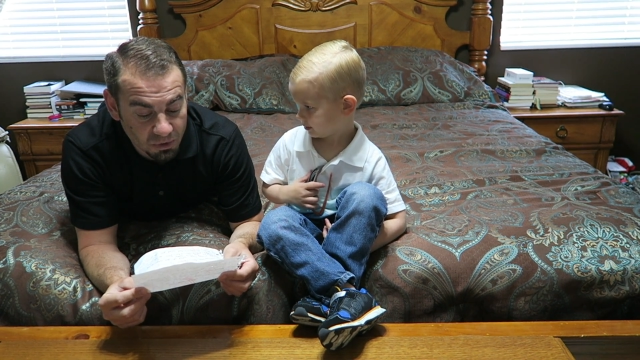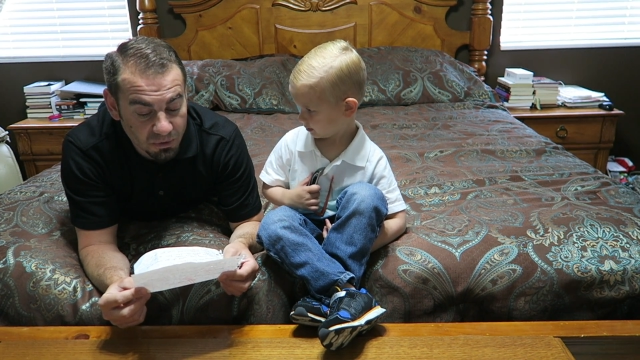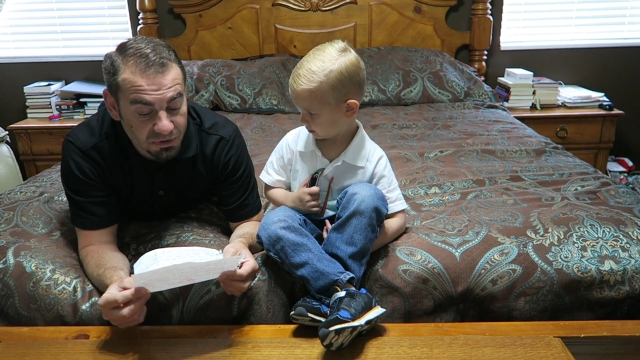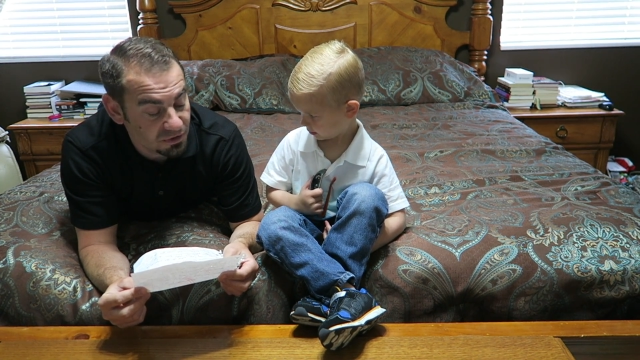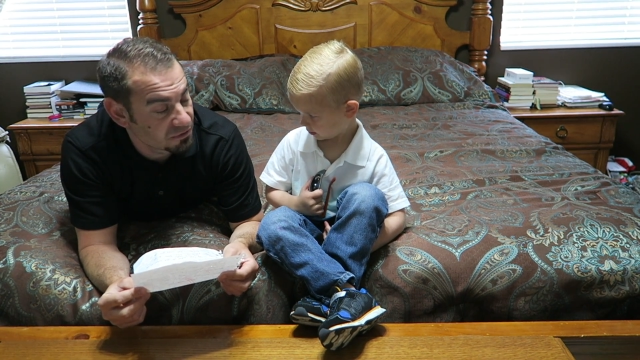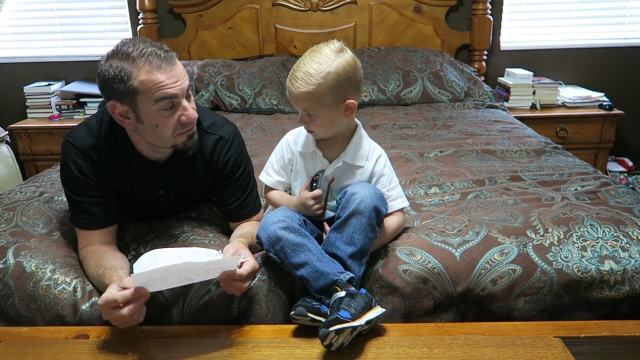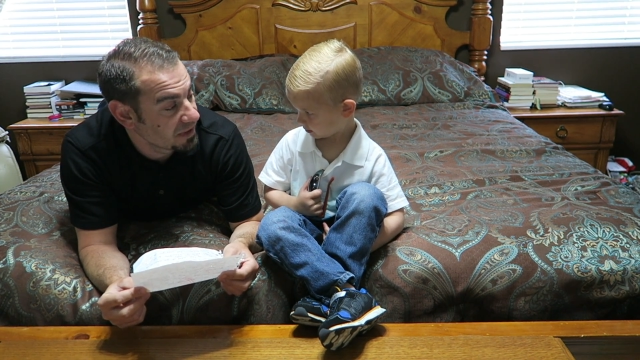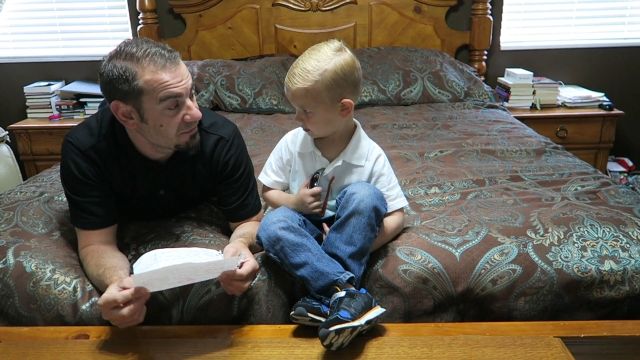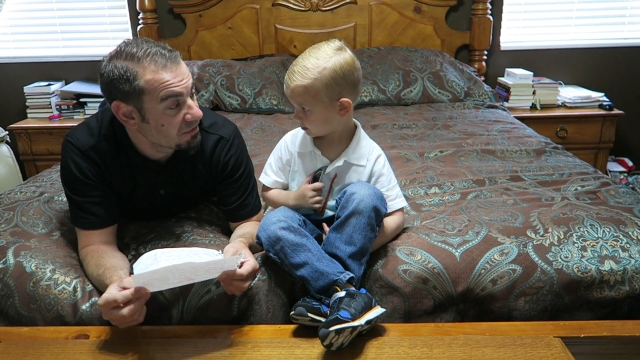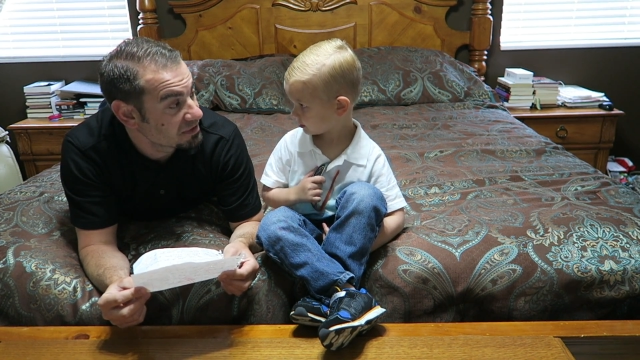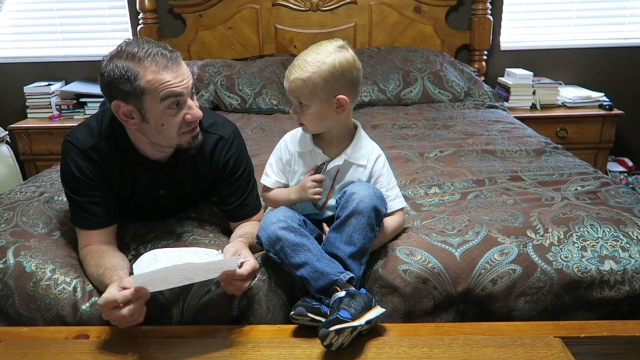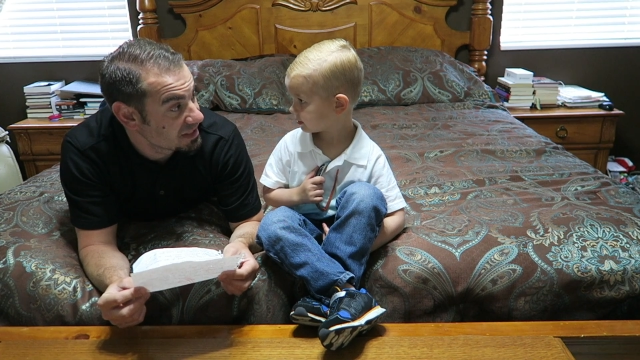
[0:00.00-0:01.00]
Speaker 1: who is your
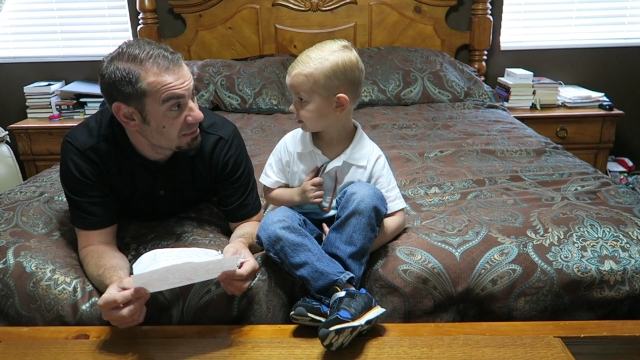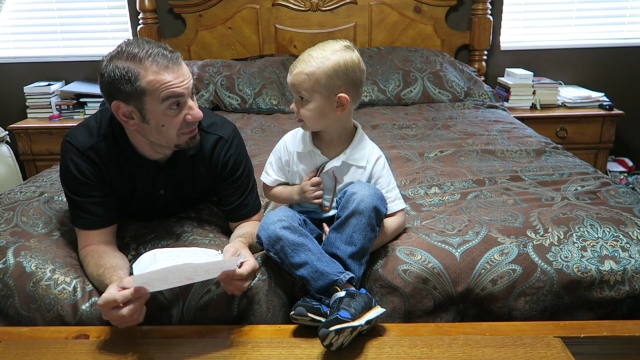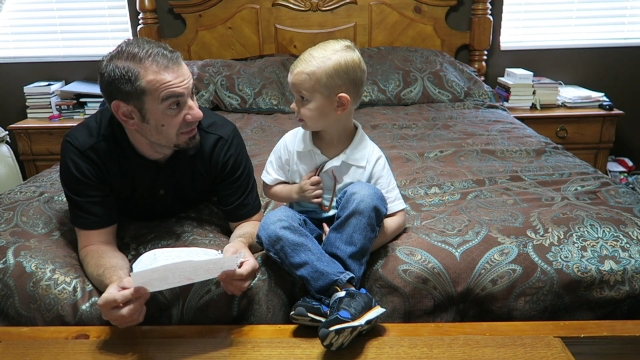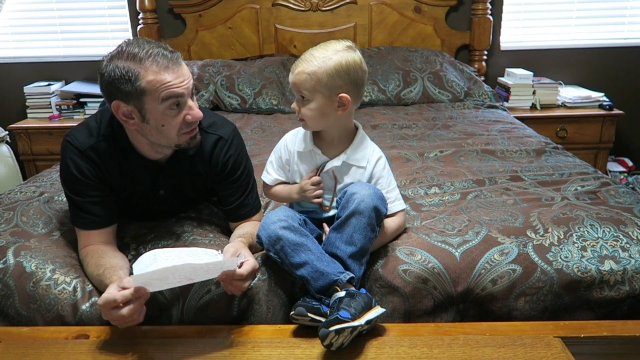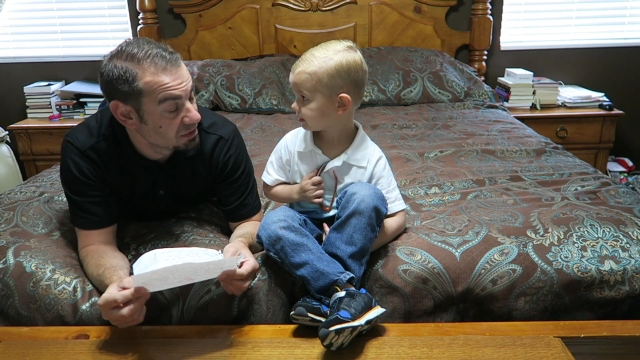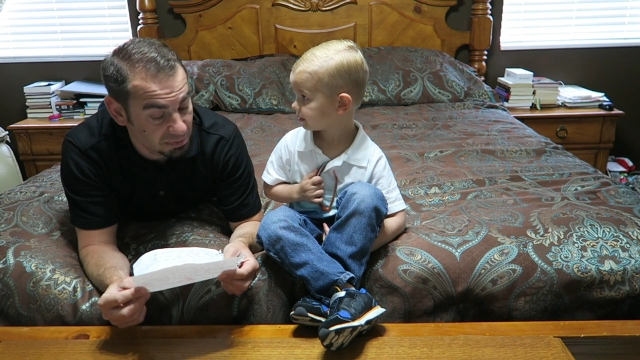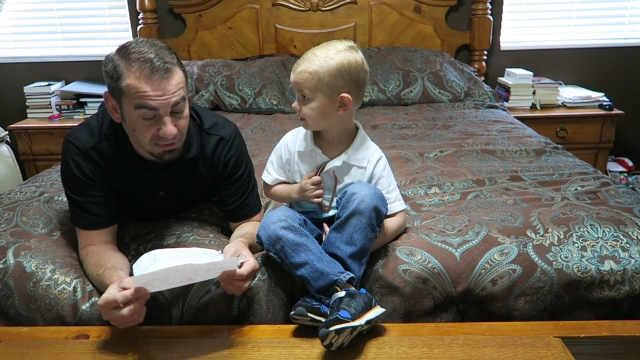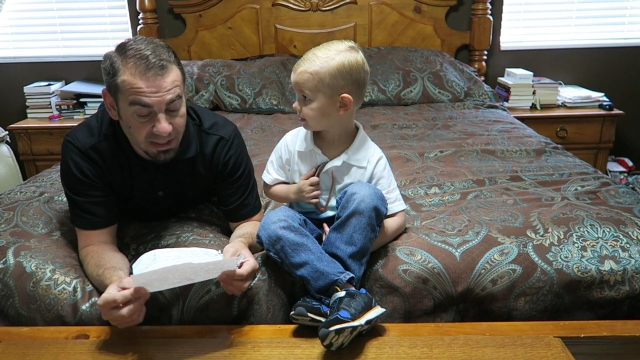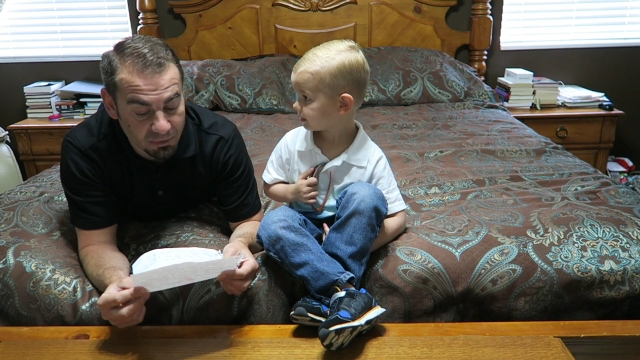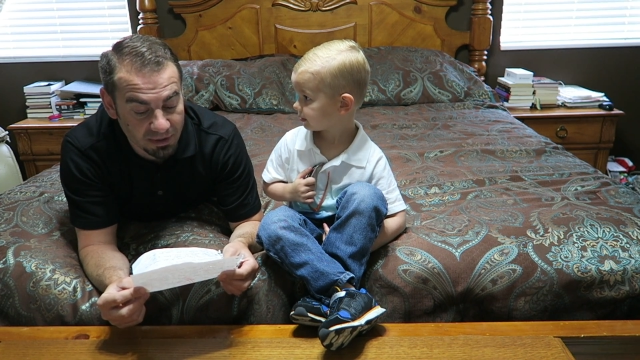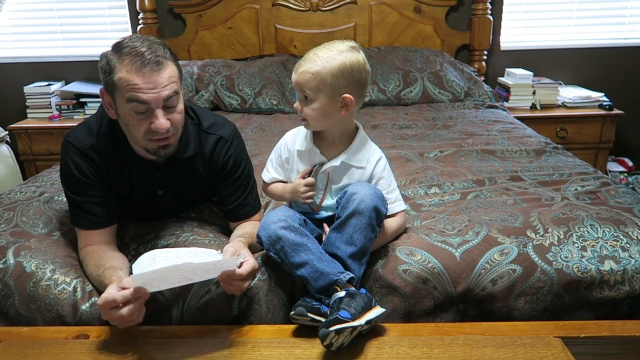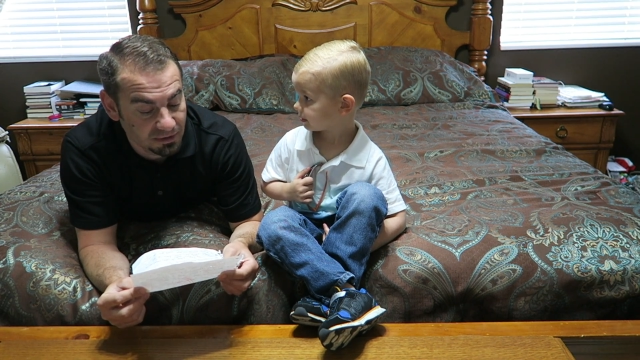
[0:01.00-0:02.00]
favorite sibling to
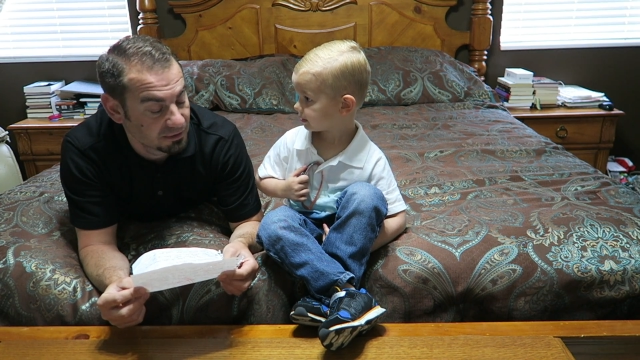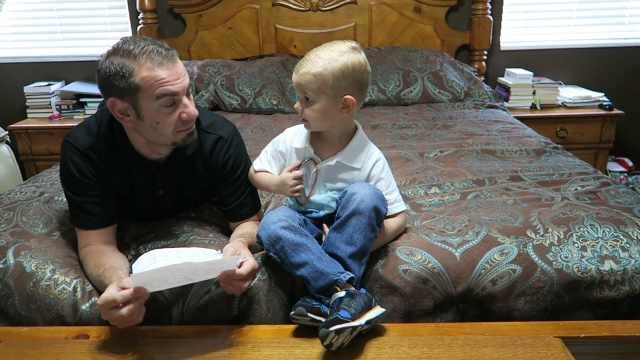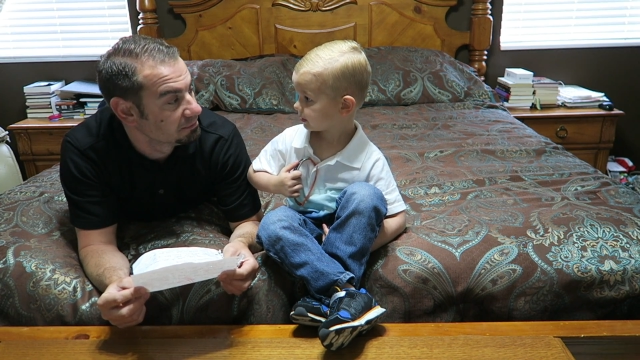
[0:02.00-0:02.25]
play with?